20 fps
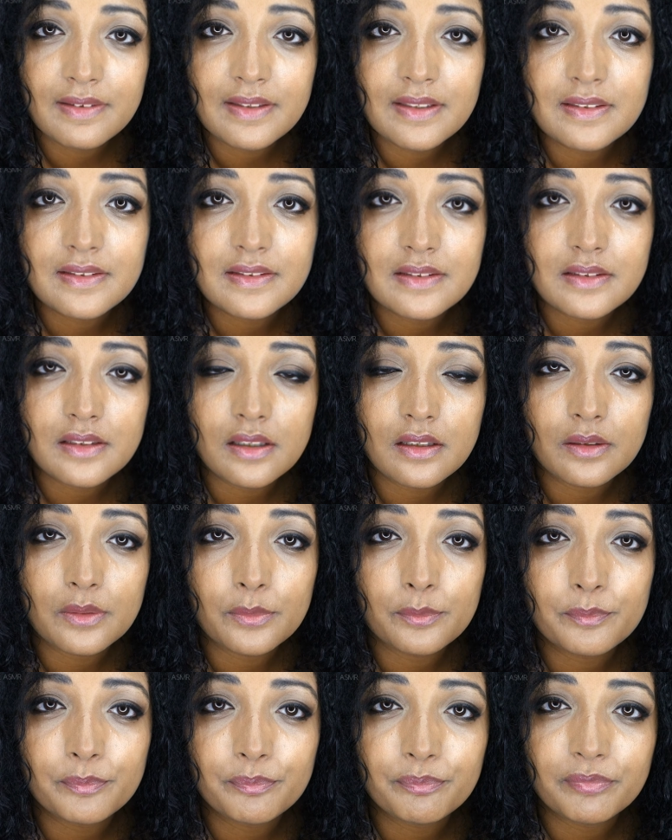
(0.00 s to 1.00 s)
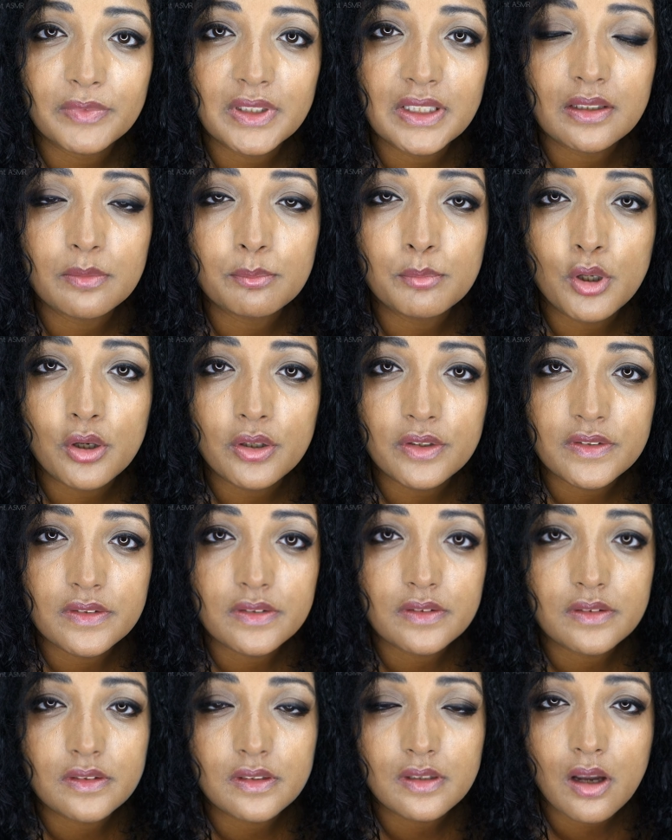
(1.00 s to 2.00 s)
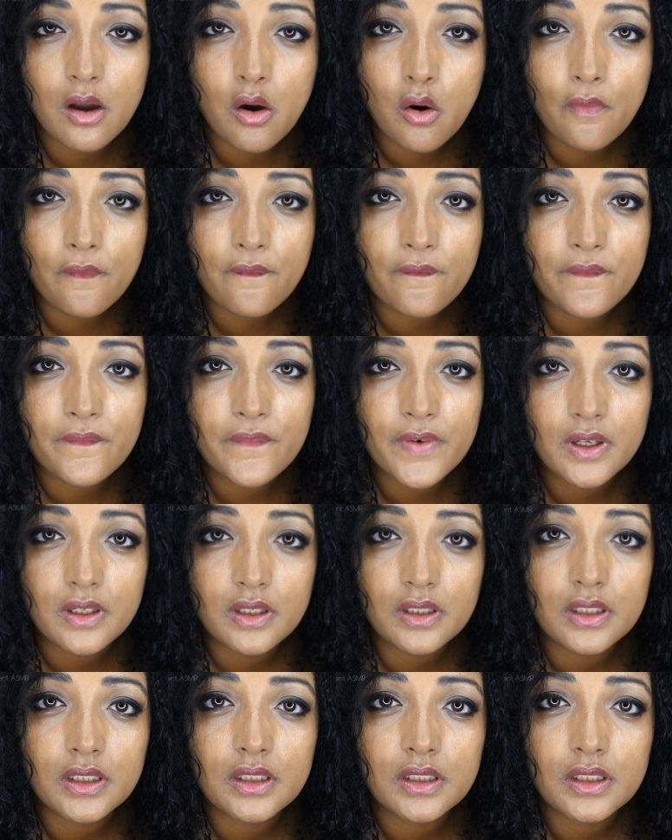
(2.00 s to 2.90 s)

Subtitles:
this in box of